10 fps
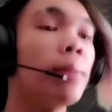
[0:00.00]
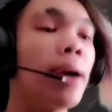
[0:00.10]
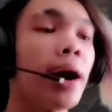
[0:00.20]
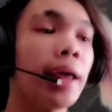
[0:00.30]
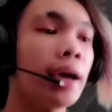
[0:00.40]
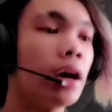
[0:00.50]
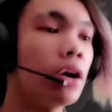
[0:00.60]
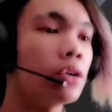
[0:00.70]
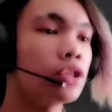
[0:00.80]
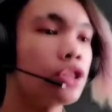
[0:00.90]
worry about it.
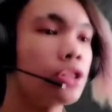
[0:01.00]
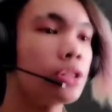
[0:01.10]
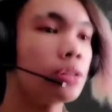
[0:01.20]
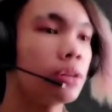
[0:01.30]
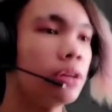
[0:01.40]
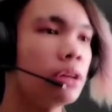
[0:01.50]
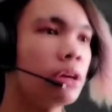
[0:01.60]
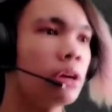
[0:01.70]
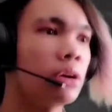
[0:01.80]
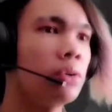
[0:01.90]
Oh, ah.
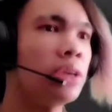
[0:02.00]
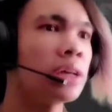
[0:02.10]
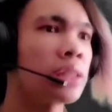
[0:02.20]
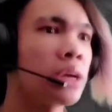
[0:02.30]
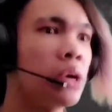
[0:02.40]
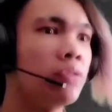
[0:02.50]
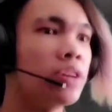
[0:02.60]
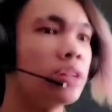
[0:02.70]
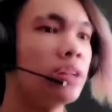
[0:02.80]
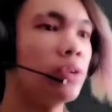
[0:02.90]
shit. Oh, he got the
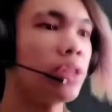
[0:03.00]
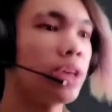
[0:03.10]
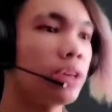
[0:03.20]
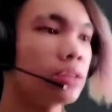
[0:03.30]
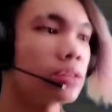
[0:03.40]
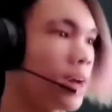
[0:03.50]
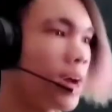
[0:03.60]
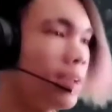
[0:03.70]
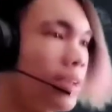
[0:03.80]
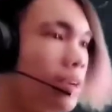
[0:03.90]
COVID. No thanks.
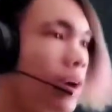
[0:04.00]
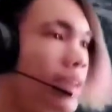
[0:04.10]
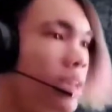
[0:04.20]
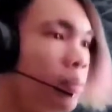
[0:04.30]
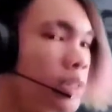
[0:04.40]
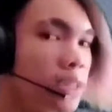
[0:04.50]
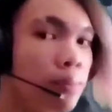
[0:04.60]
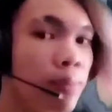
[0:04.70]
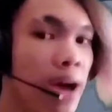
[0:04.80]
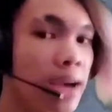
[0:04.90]
I, you know, I keep
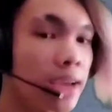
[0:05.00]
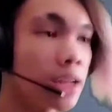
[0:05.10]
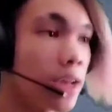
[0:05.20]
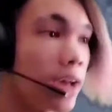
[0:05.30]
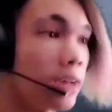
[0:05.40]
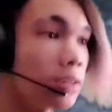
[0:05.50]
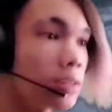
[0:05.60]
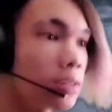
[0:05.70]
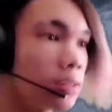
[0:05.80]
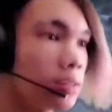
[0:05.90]
pressing back and
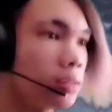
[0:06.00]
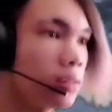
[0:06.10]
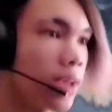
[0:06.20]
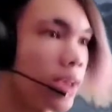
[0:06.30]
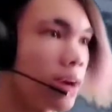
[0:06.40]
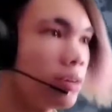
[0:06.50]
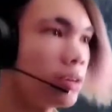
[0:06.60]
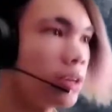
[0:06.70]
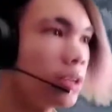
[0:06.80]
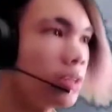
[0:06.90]
X, like how
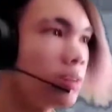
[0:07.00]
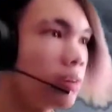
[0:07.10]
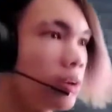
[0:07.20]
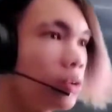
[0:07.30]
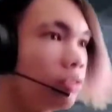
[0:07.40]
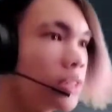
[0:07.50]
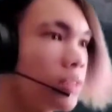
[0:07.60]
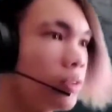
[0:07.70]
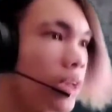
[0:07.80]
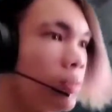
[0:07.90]
you could in the old
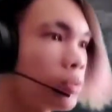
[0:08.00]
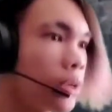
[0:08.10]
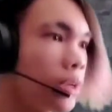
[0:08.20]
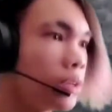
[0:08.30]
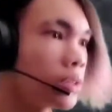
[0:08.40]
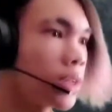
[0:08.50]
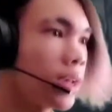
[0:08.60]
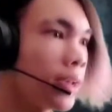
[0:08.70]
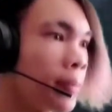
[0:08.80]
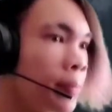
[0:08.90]
Resident Evil games, where you could just
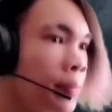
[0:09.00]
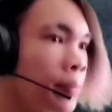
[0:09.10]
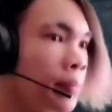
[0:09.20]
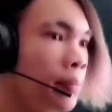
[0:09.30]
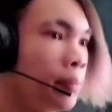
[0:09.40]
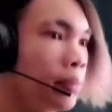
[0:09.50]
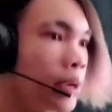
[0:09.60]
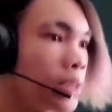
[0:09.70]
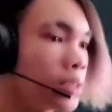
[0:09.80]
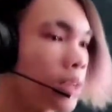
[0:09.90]
like
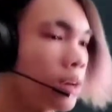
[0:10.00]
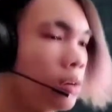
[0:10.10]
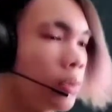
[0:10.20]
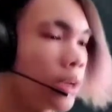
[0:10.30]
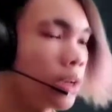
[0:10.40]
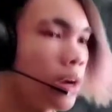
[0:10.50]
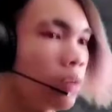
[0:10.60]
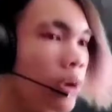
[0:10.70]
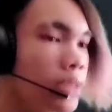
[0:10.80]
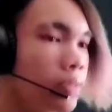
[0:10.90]
Oh my
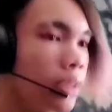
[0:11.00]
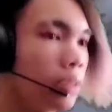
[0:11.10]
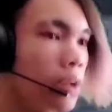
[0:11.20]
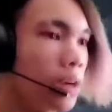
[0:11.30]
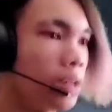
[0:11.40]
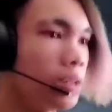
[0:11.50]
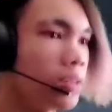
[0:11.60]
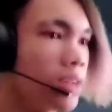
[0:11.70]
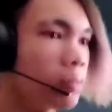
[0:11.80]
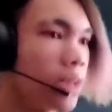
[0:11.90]
god, why is everything locked in
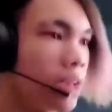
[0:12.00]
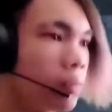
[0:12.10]
this damn